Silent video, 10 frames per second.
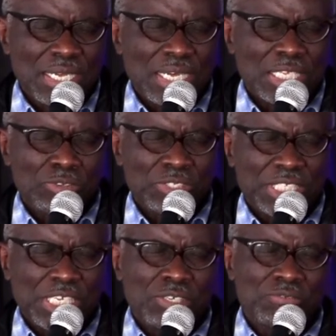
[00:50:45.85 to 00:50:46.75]
as was
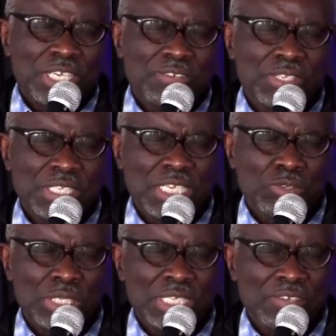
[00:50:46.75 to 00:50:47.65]
said of David, that when
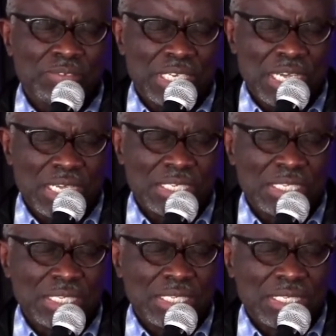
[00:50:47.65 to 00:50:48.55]
David had
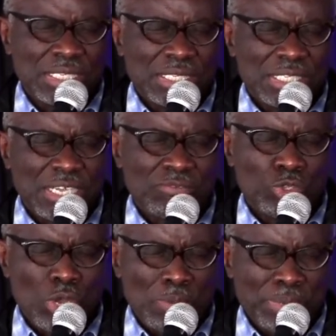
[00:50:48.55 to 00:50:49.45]
served
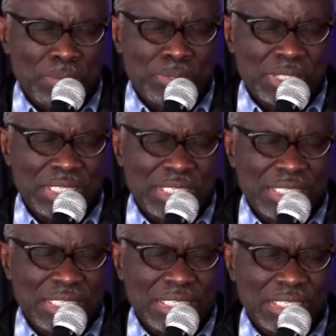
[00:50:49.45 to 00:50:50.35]
your
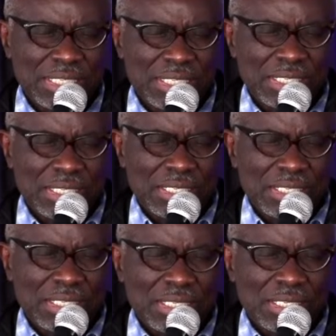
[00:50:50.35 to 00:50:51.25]
purposes
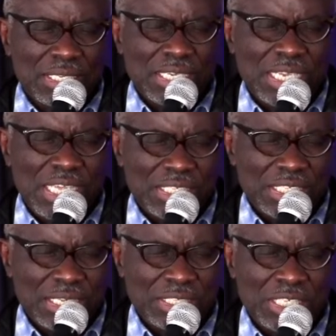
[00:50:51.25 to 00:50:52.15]
in his
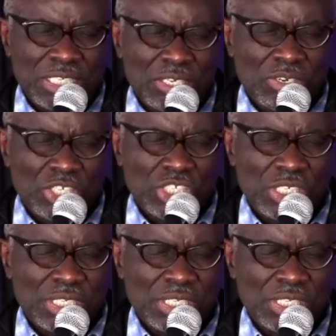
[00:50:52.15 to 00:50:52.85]
generation,